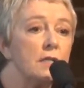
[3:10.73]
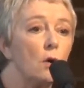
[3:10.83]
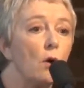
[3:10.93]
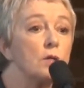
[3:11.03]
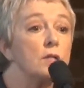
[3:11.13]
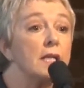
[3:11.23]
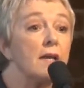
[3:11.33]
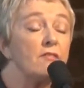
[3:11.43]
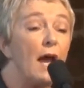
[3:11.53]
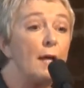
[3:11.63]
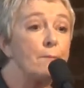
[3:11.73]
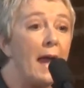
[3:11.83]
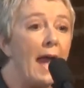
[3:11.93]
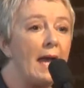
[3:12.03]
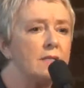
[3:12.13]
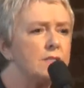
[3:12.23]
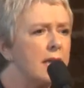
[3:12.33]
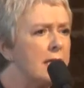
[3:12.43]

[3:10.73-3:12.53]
in order to get that passed,